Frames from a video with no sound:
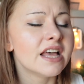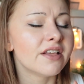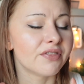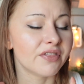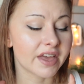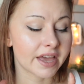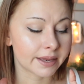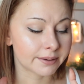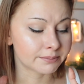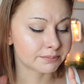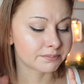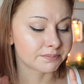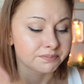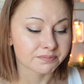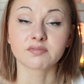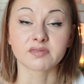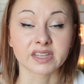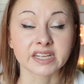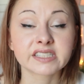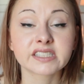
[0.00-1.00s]
then
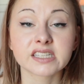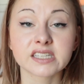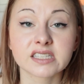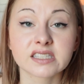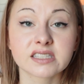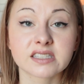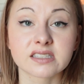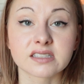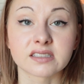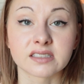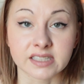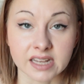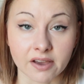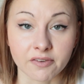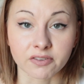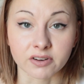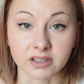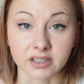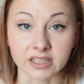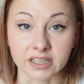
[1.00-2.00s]
this is
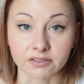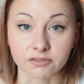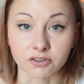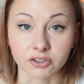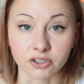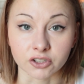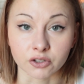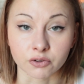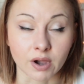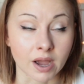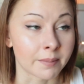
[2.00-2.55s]
definitely for you.